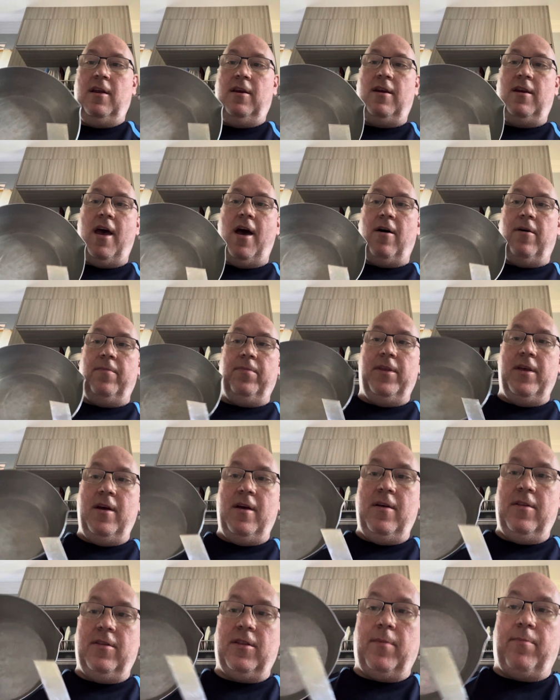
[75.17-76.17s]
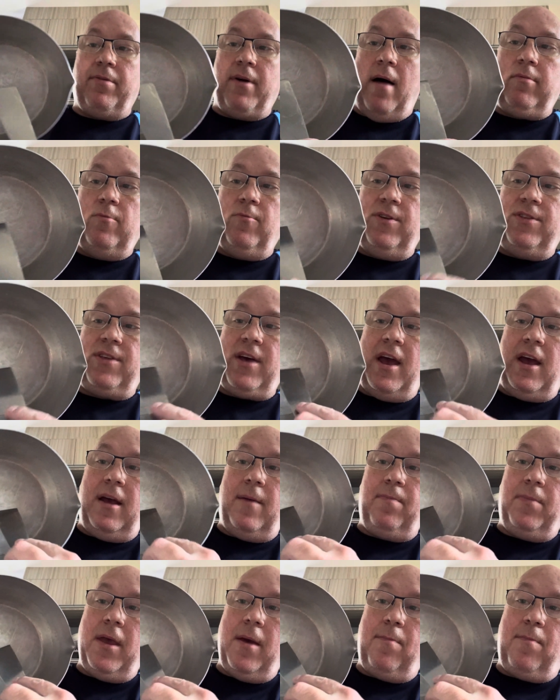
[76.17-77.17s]
Now, the problem with a
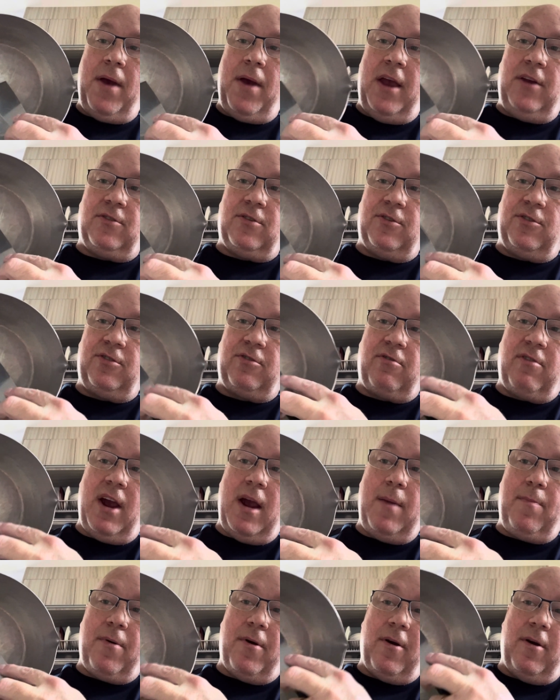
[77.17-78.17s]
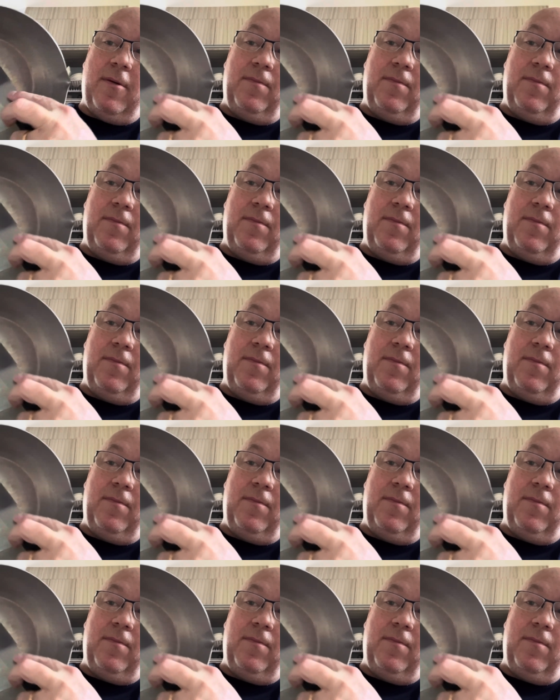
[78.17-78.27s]
painter's scraper